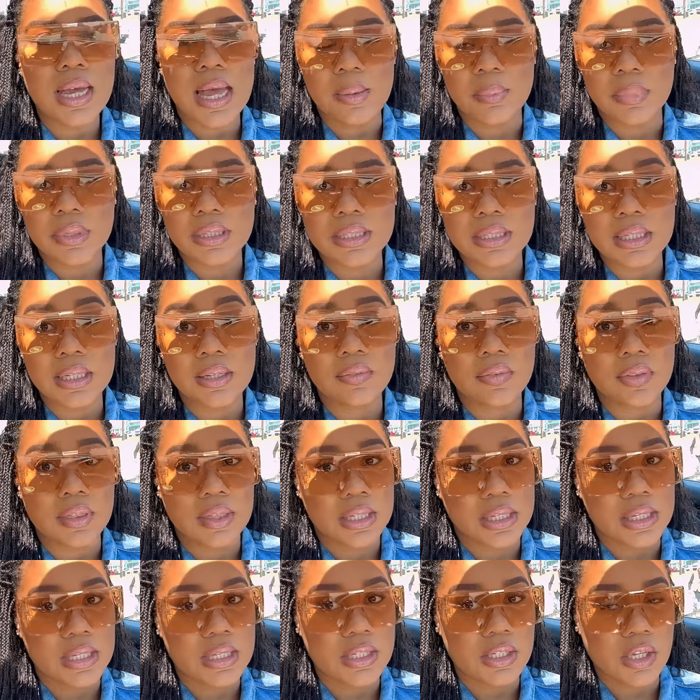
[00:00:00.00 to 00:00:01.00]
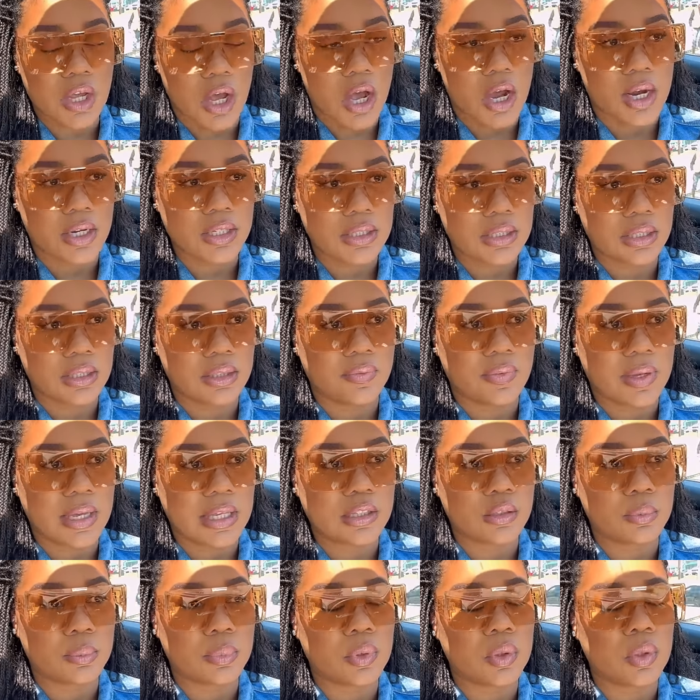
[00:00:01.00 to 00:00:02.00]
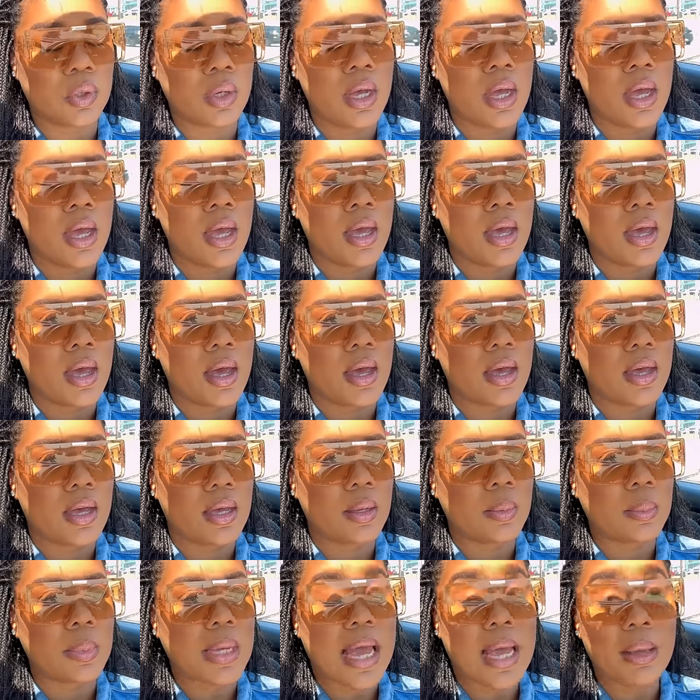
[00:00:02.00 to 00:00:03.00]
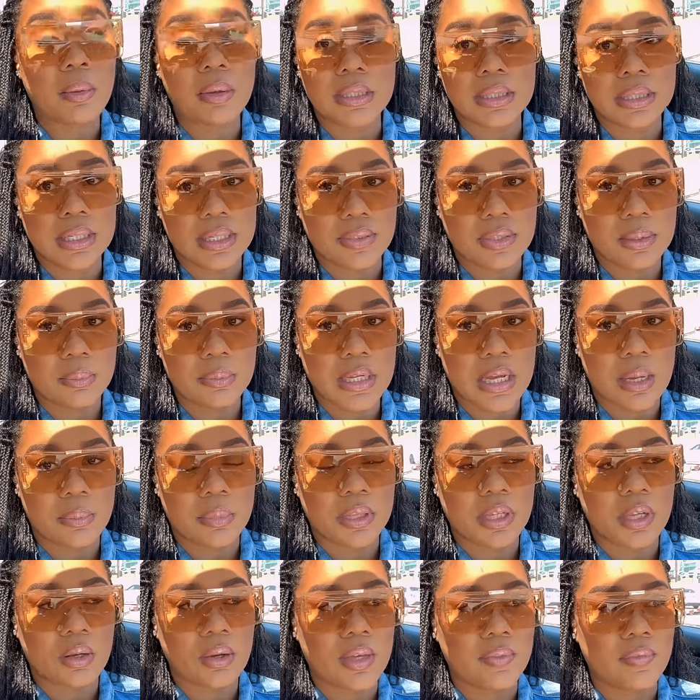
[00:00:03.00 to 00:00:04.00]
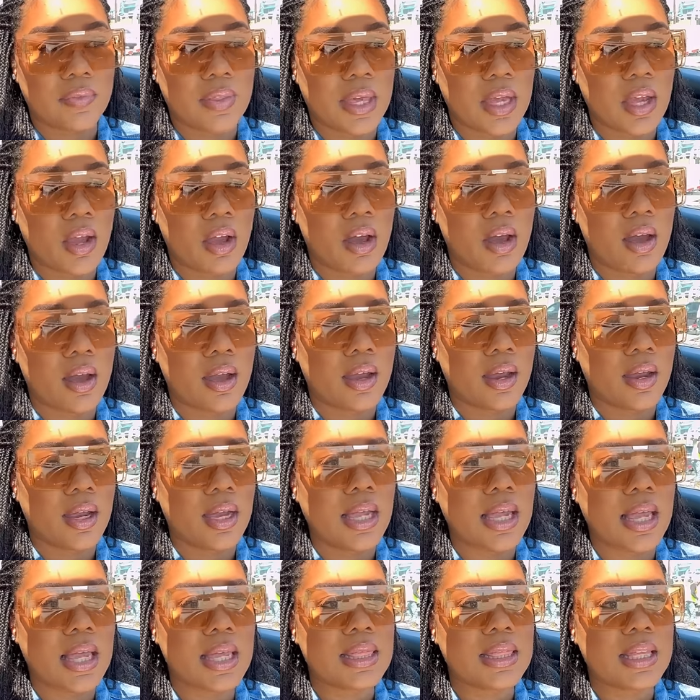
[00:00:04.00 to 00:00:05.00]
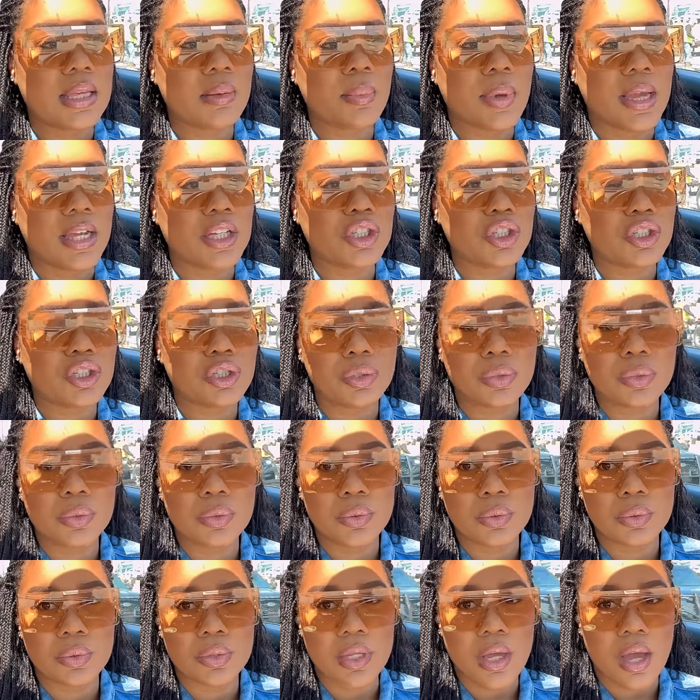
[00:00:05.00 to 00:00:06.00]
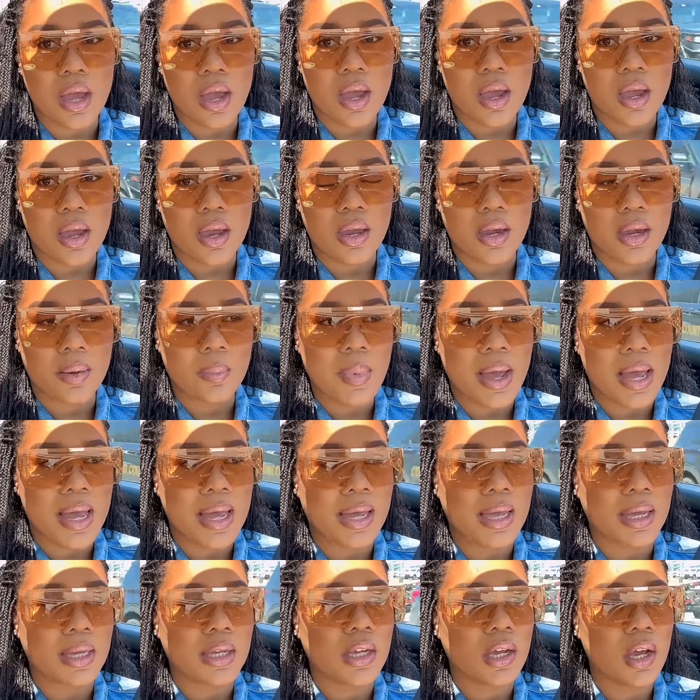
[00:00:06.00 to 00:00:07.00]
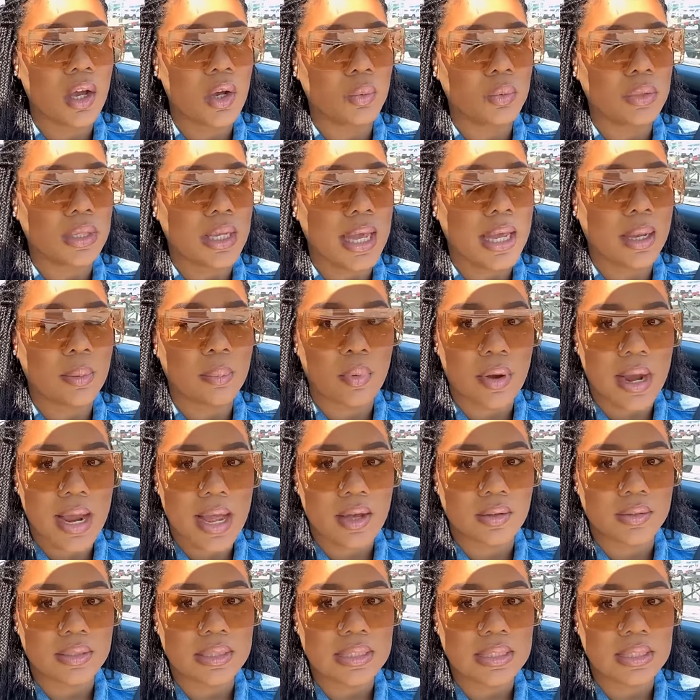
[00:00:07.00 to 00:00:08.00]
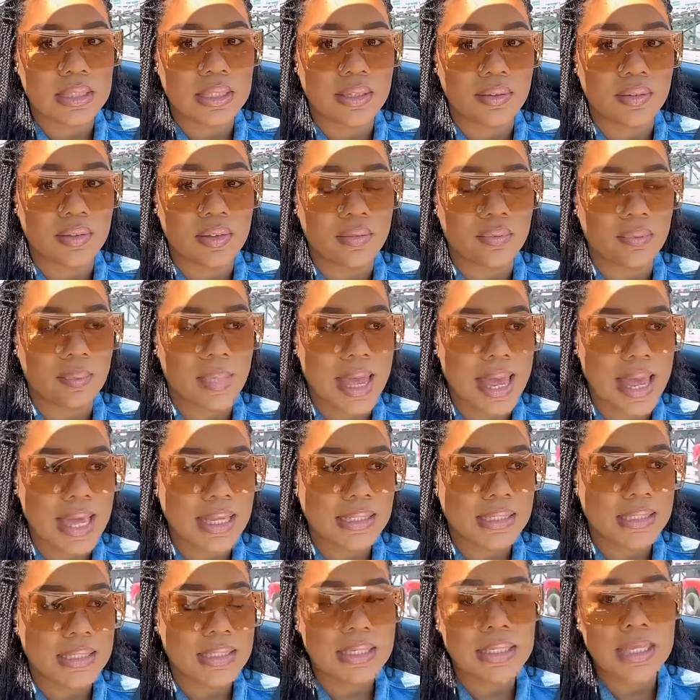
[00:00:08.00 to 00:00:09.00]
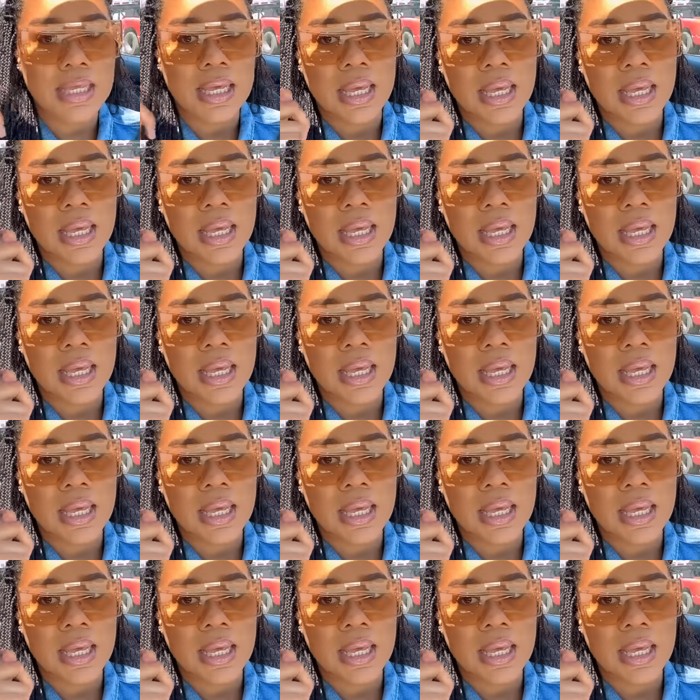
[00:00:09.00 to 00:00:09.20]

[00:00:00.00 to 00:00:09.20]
I believe these are still available. Um, I will link them down below if they are. And then my shoes are my cognac brown Steve Maddens.